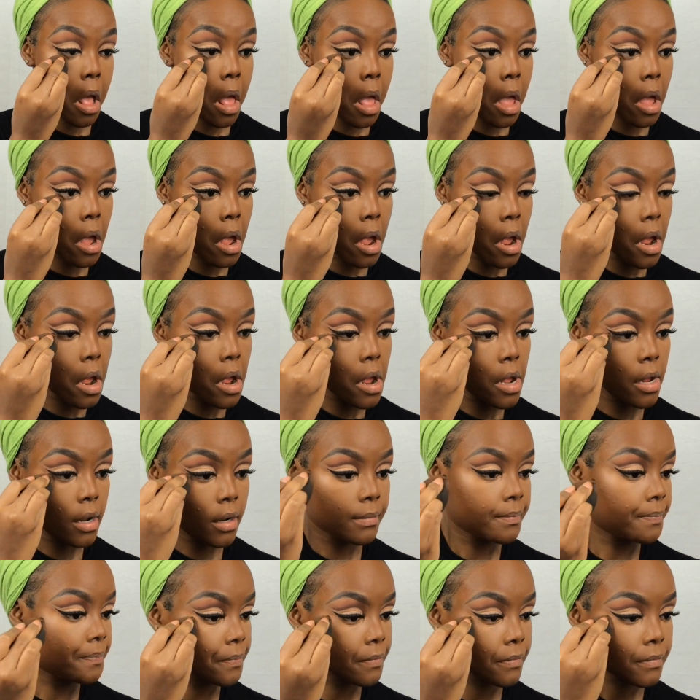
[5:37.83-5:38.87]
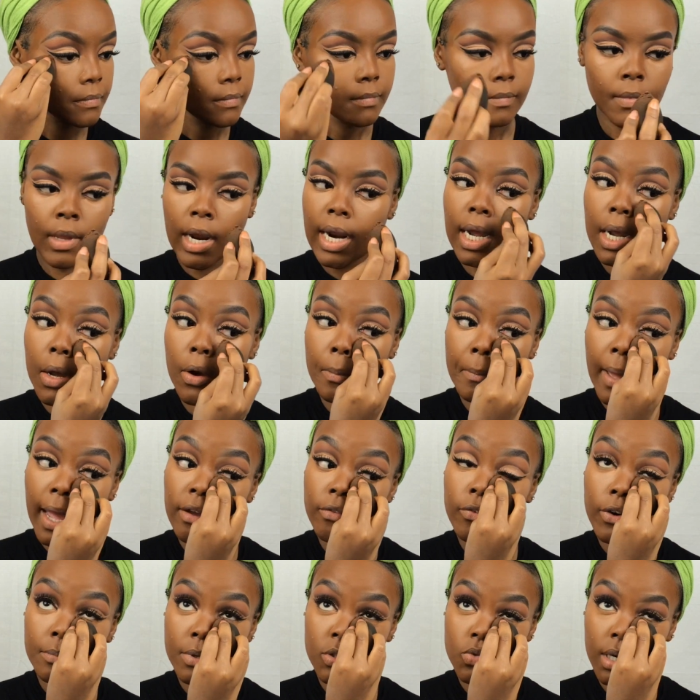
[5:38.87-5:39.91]
or you can go ahead and apply a
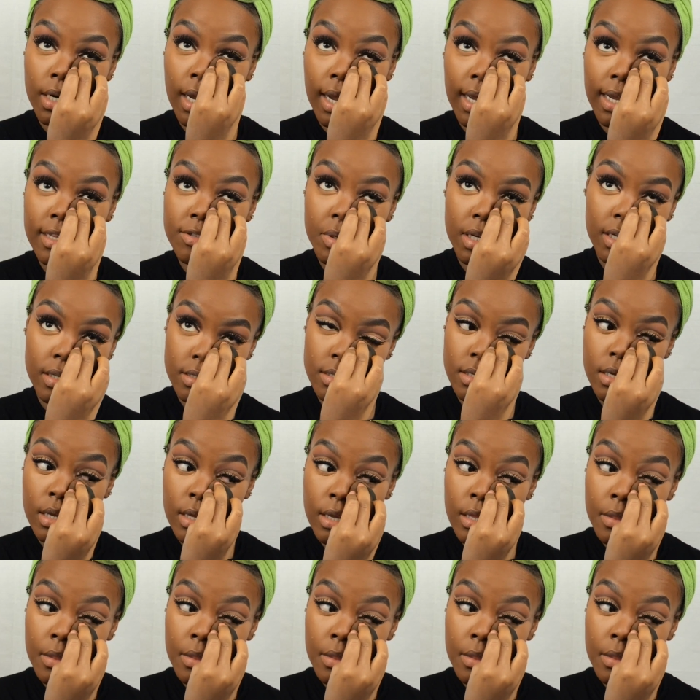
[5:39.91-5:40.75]
little bit of concealer.